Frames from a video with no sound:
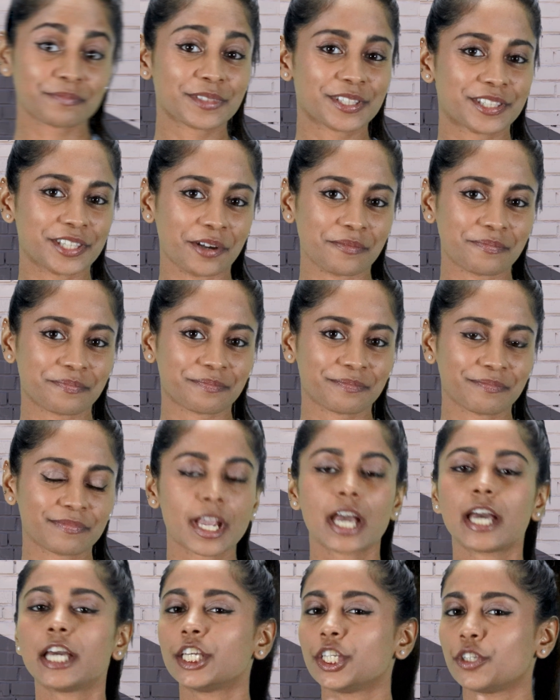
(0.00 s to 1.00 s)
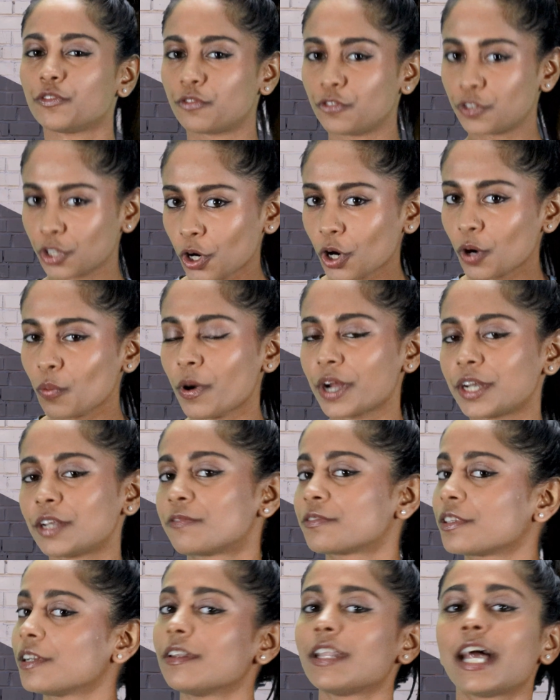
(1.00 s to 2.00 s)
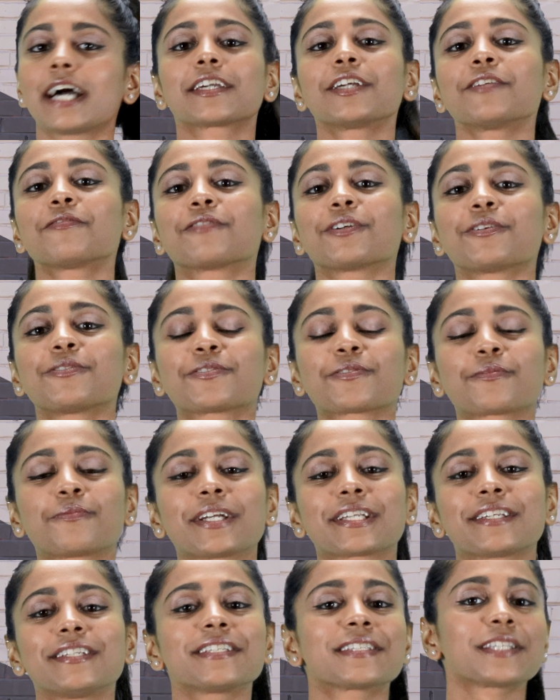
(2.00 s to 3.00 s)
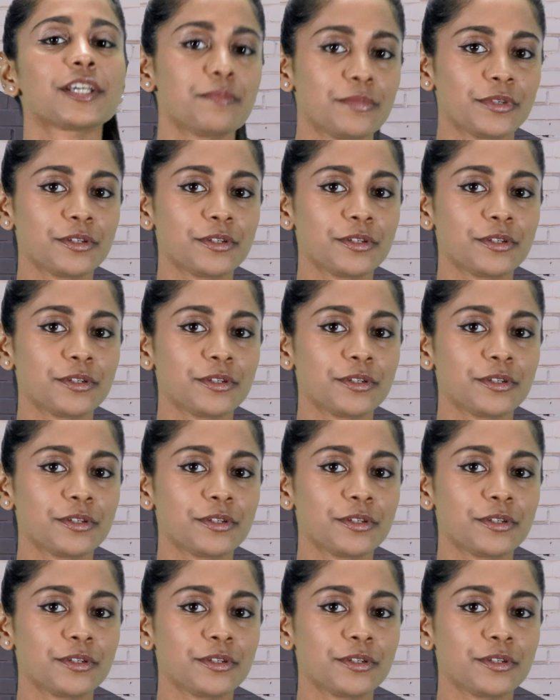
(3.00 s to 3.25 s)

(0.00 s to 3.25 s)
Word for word: So, if you're one of the lucky few to witness a